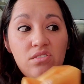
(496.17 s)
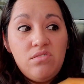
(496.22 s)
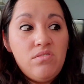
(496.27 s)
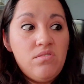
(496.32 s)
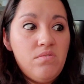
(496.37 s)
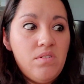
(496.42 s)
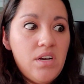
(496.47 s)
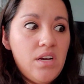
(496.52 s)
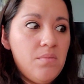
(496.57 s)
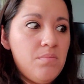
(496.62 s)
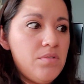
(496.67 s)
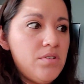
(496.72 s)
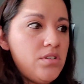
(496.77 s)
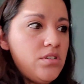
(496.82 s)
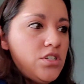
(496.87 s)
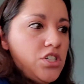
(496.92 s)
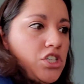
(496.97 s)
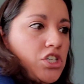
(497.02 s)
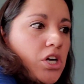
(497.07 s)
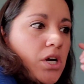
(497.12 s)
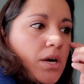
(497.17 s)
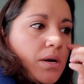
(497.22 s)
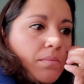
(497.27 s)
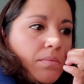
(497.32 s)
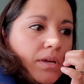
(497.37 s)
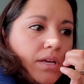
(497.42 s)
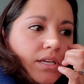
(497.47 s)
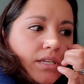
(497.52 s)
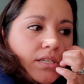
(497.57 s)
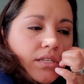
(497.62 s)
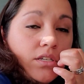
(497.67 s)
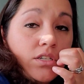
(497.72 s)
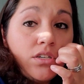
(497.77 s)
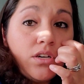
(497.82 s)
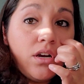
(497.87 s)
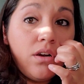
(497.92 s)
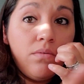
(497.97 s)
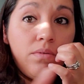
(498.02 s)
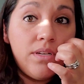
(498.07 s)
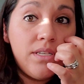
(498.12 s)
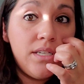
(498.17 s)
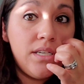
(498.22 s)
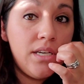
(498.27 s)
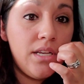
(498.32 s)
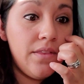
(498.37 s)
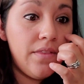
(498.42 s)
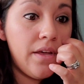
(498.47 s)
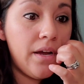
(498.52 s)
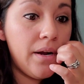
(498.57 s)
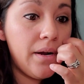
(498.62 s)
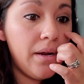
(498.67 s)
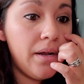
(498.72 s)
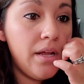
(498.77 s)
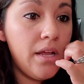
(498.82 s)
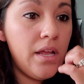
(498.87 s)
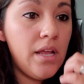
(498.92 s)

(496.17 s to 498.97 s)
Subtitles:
don't know what happened to the chart because the chart wasn't in there.